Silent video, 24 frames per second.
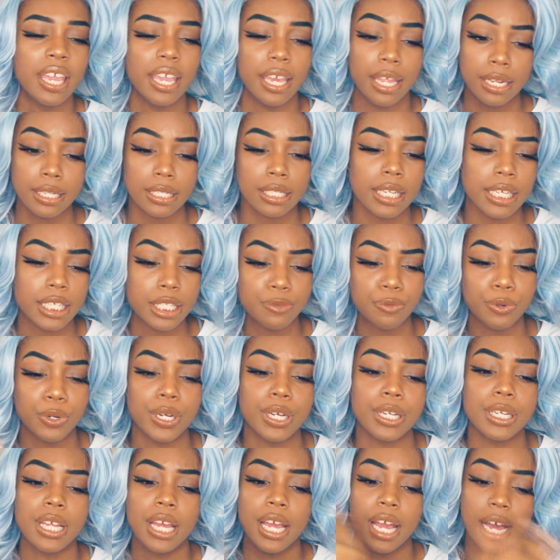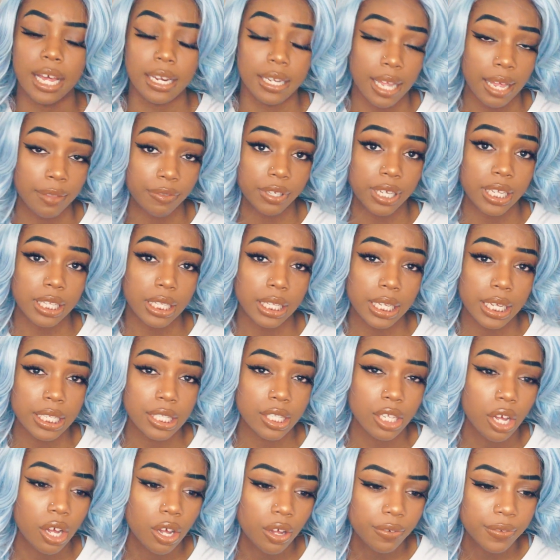It is lace front. I did have to cut the lace
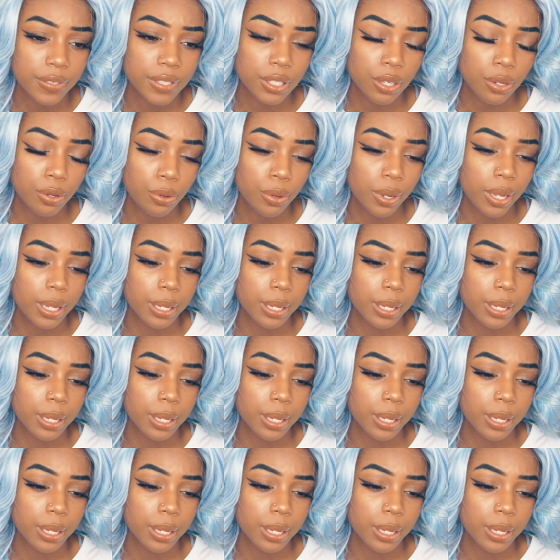off, so